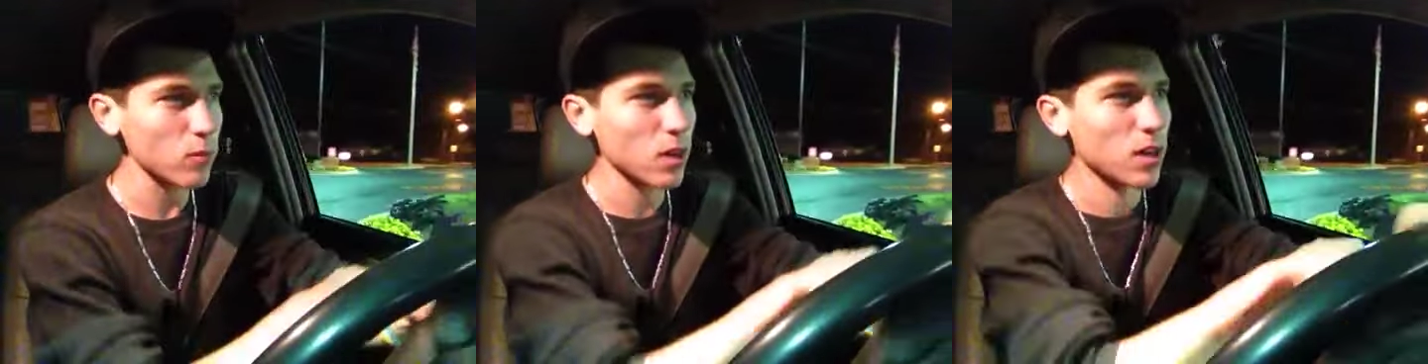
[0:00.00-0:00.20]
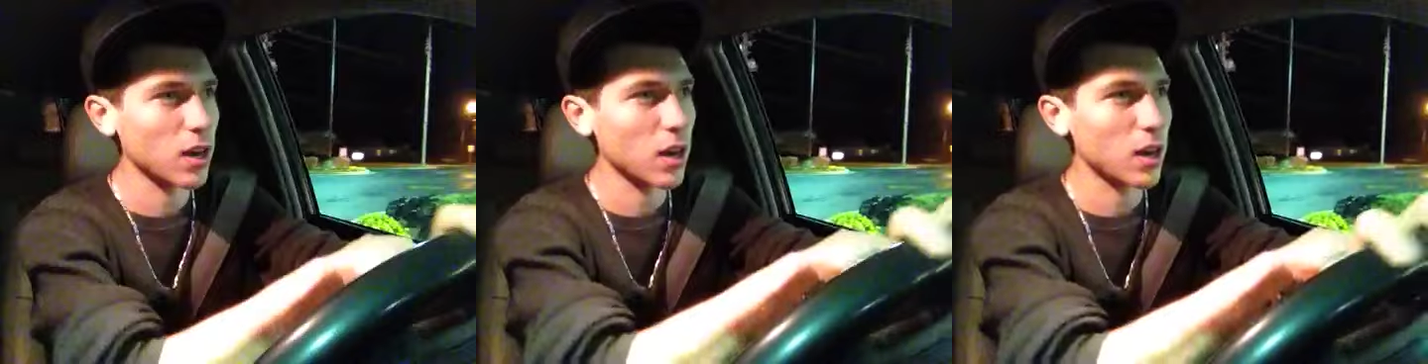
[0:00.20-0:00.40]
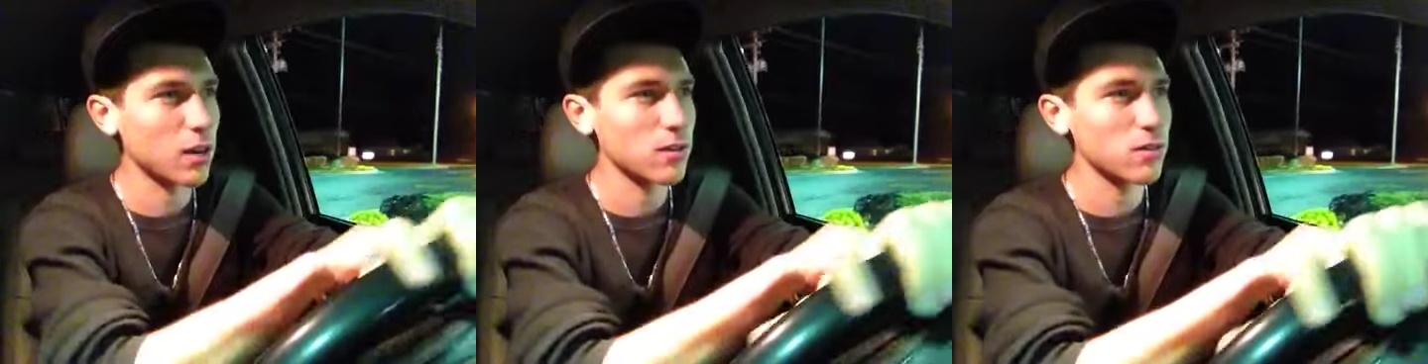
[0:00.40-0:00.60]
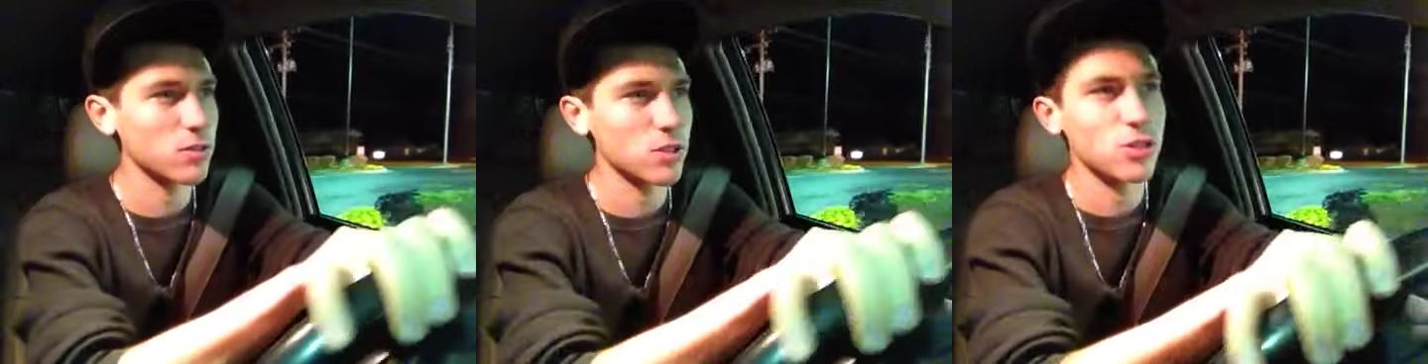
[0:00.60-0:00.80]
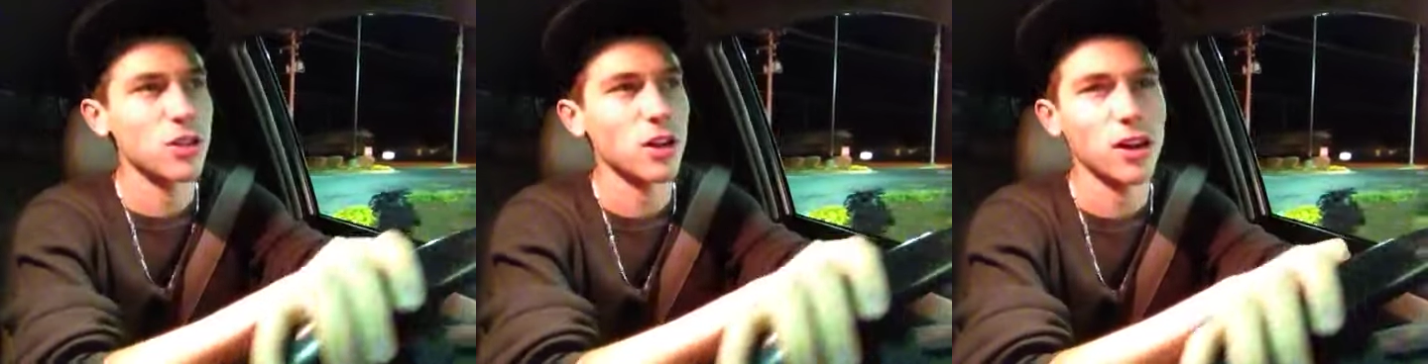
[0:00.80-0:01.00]
Uh, just
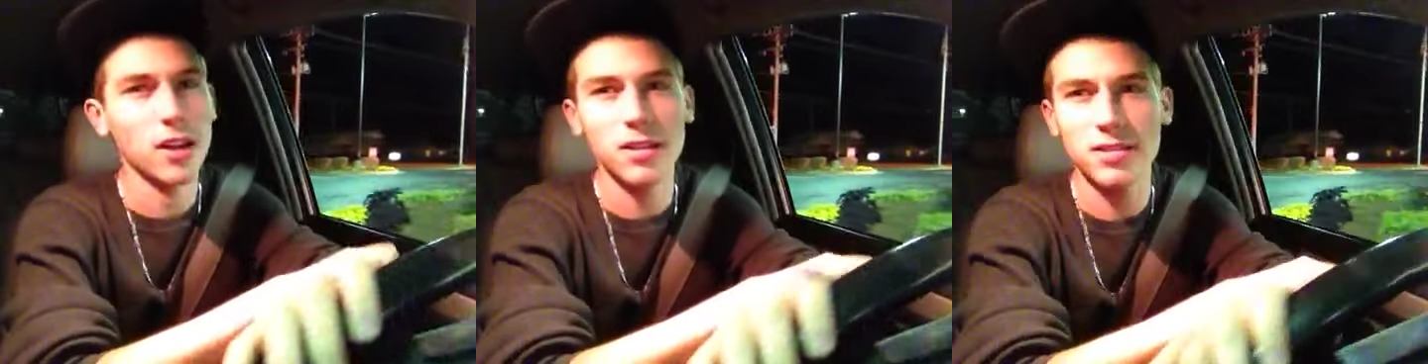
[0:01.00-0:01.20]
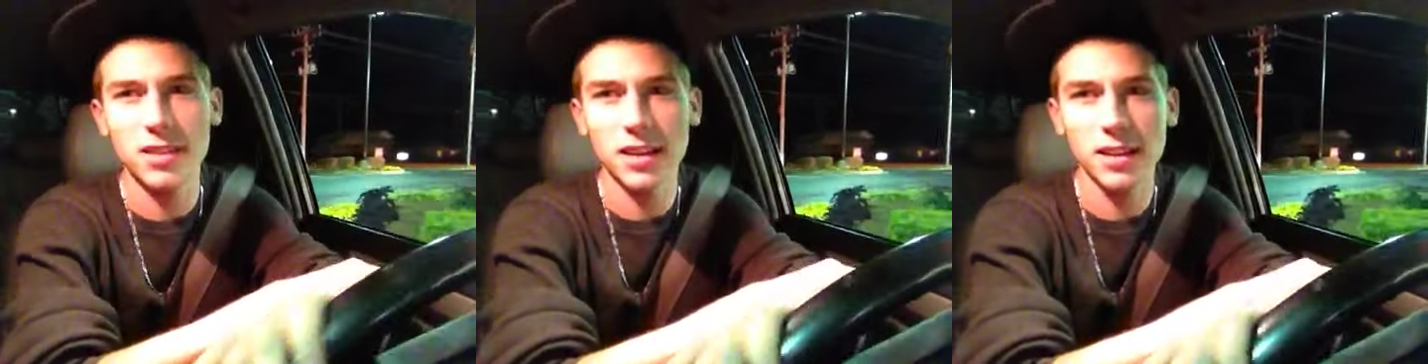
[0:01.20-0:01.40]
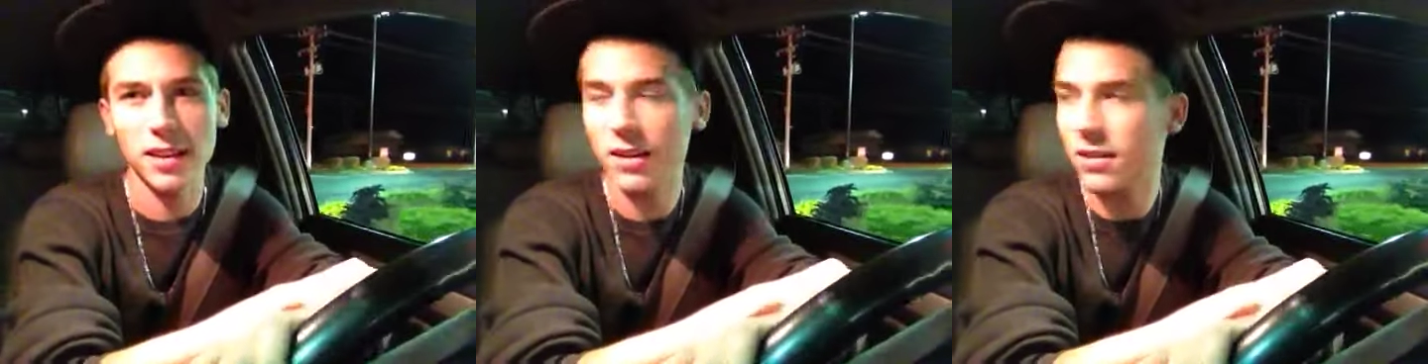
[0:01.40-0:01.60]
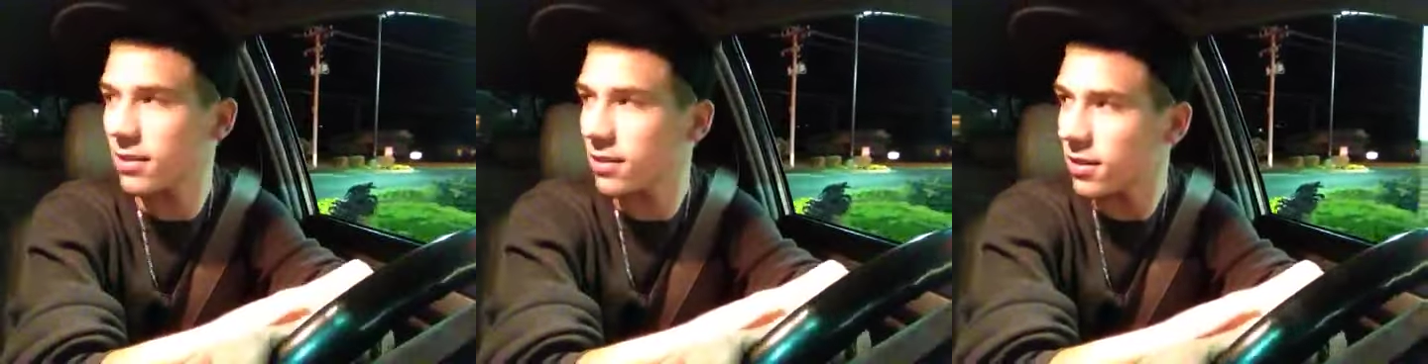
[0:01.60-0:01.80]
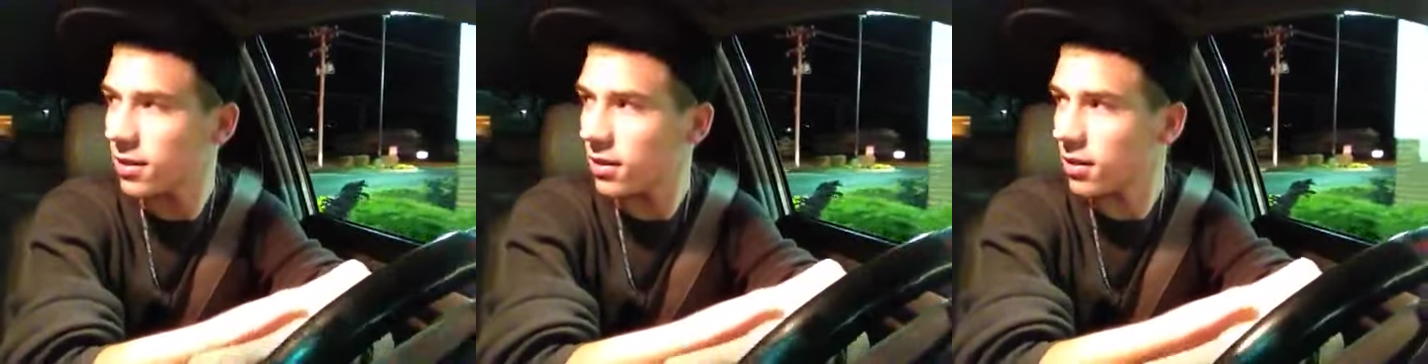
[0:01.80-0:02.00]
it's thought I'd say that.
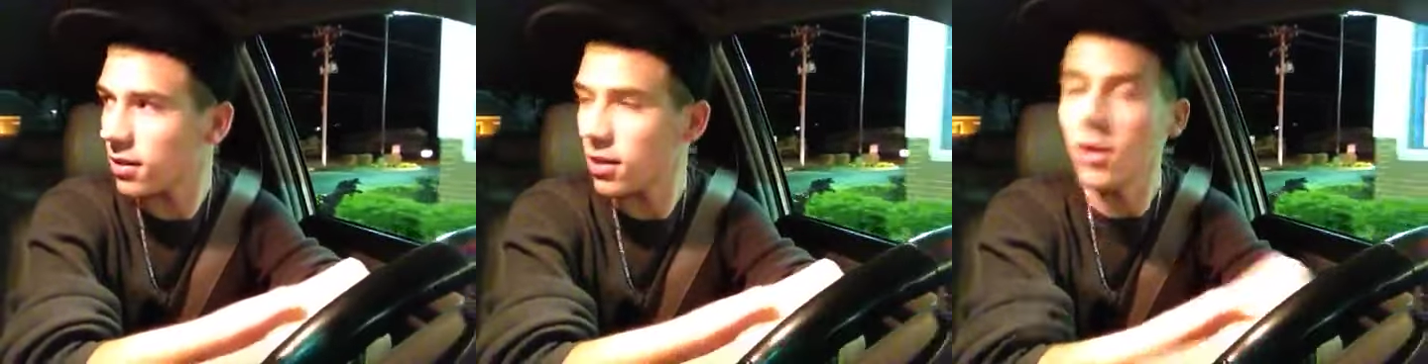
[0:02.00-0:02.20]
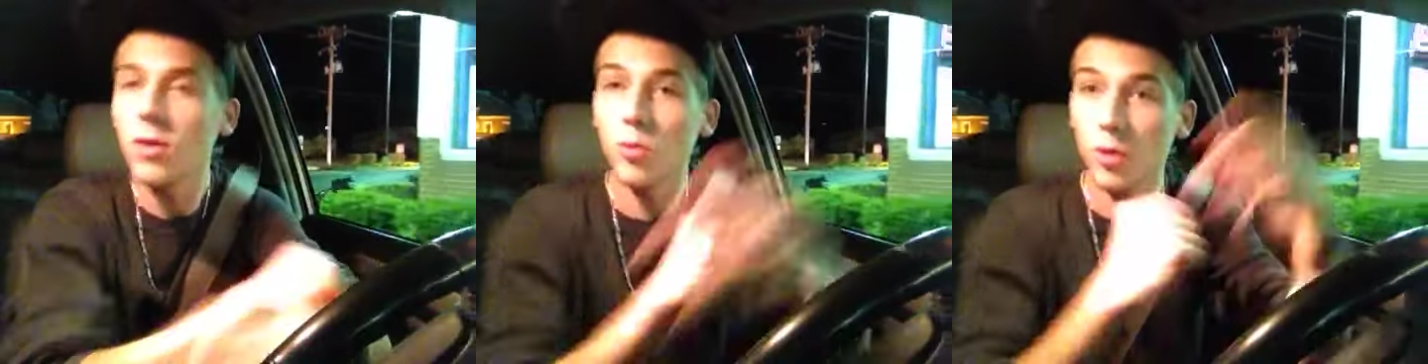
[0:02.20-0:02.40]
Way for the better.